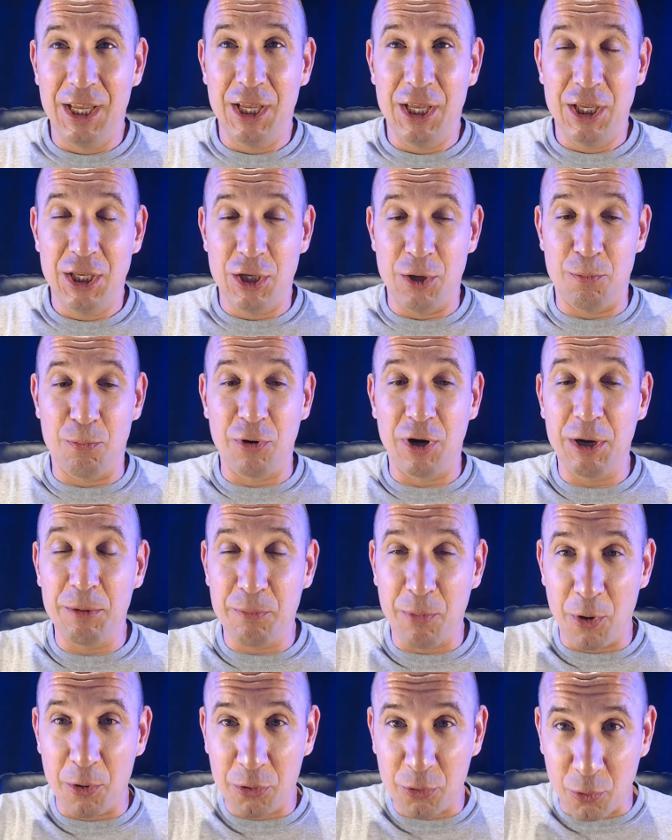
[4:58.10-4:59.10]
you bring
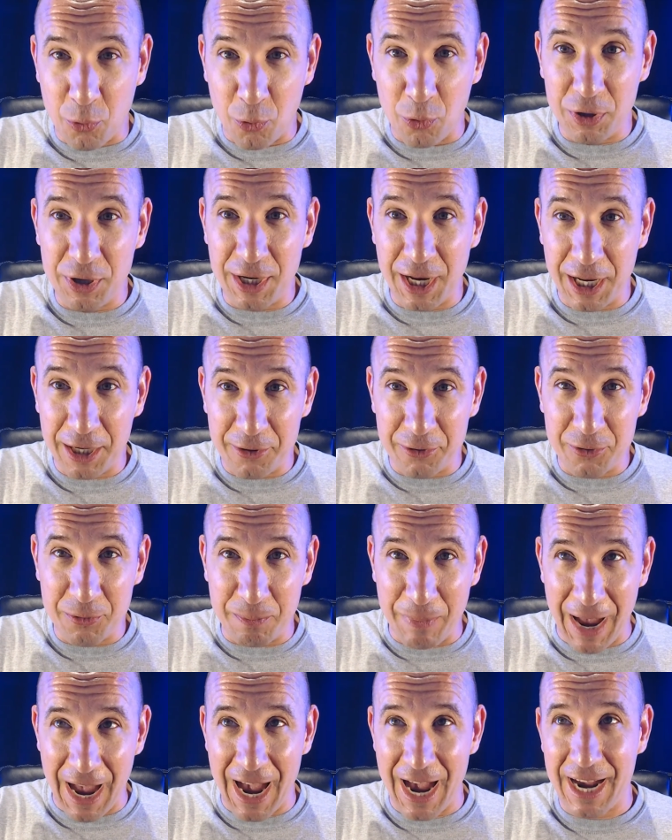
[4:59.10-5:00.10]
both coordinators
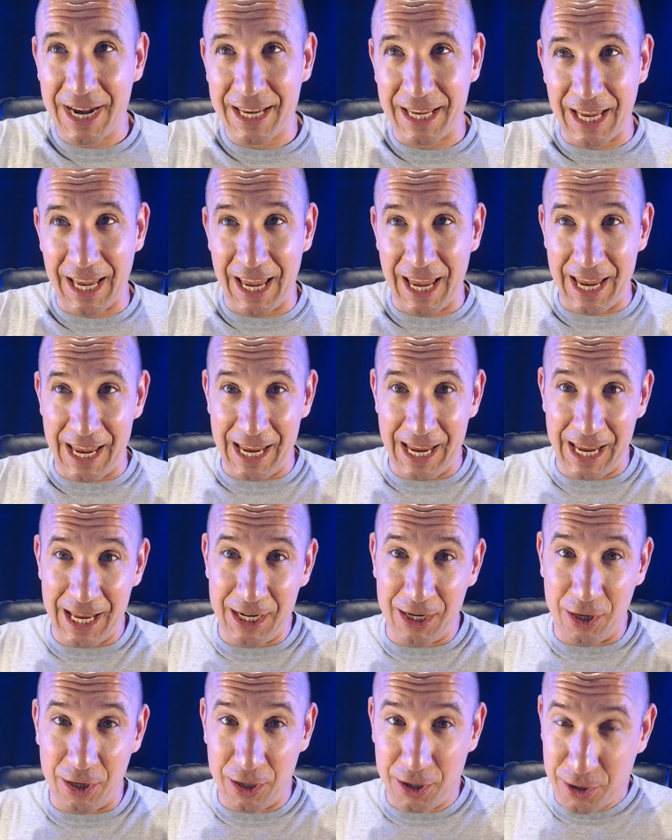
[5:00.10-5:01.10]
back,
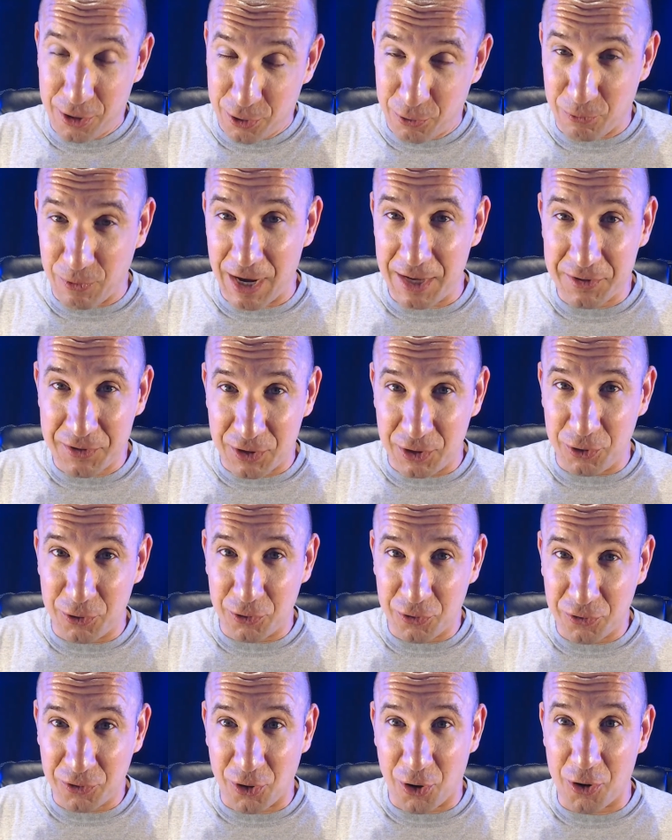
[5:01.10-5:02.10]
and the rest of your
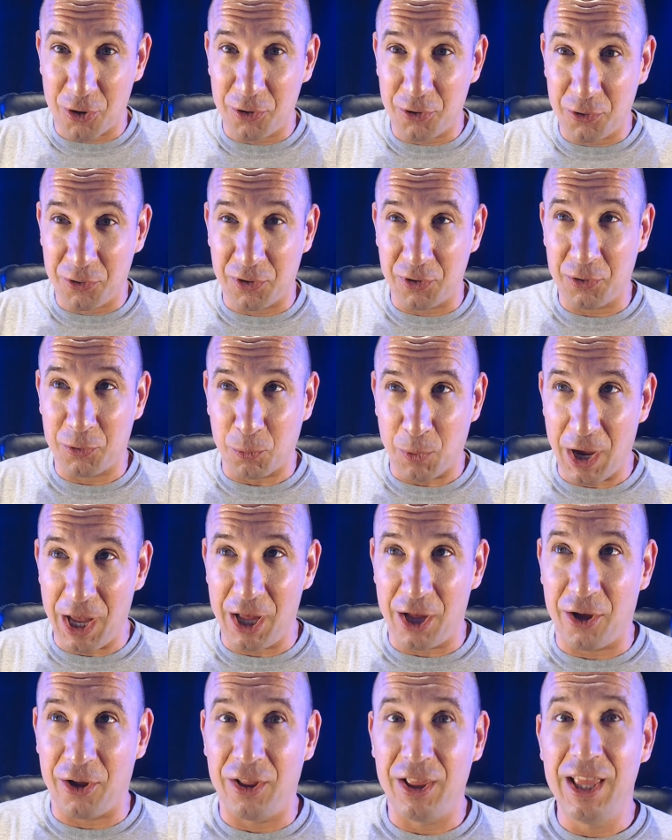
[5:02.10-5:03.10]
starters as
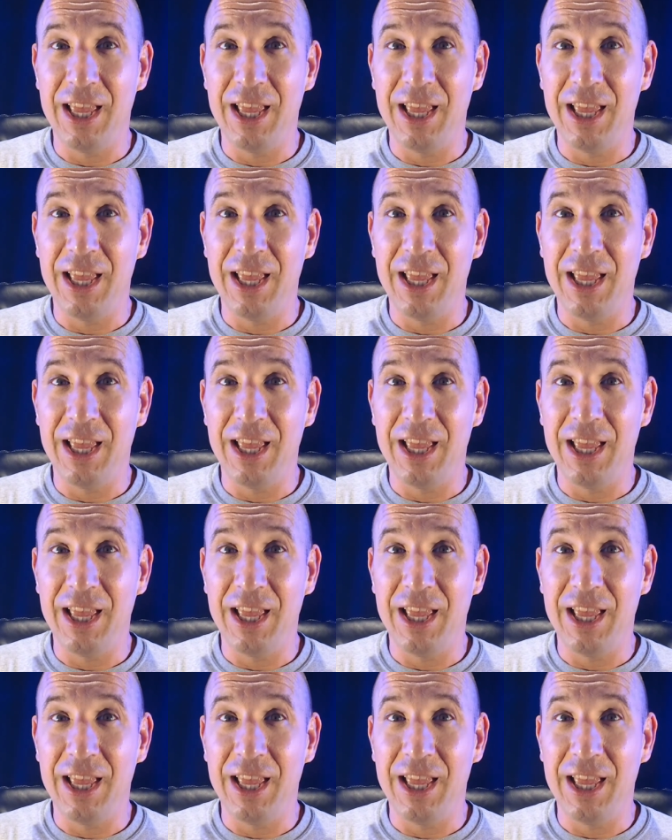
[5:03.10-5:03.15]
well,